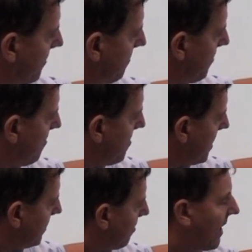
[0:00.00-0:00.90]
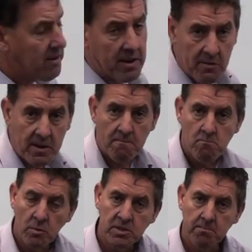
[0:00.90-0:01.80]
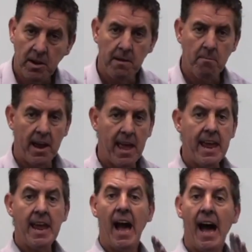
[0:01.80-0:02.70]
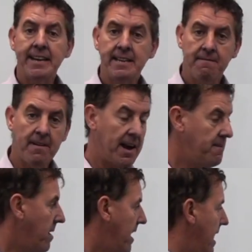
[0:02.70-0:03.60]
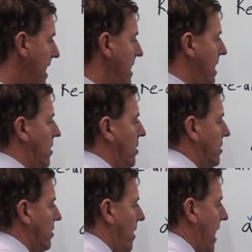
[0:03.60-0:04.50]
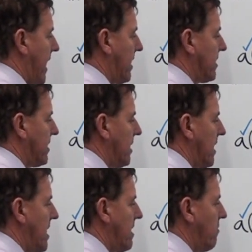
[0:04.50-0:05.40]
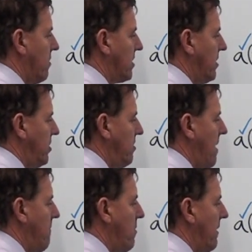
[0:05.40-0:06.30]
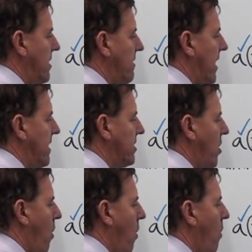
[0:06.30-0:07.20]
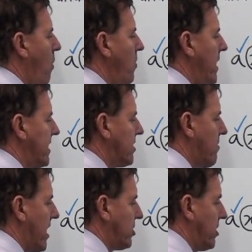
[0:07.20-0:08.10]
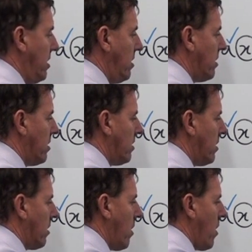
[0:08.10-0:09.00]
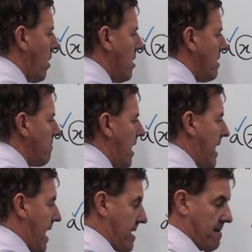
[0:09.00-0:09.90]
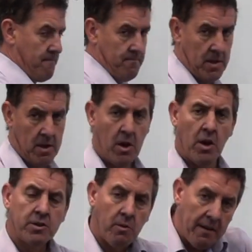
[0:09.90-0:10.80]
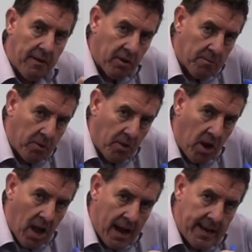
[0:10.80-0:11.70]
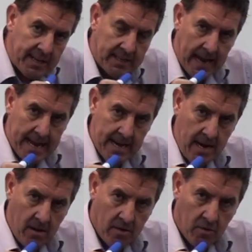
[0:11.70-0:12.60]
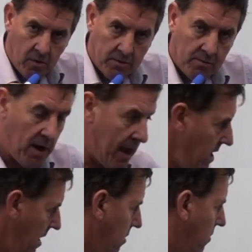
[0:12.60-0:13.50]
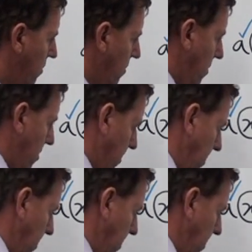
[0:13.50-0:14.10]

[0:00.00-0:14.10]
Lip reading: of the formula. So how do I get rid of multiply by A? I divide by A. So X equals, and just remember we have to divide this whole expression by A. So either I've got to put the line extending all the way, or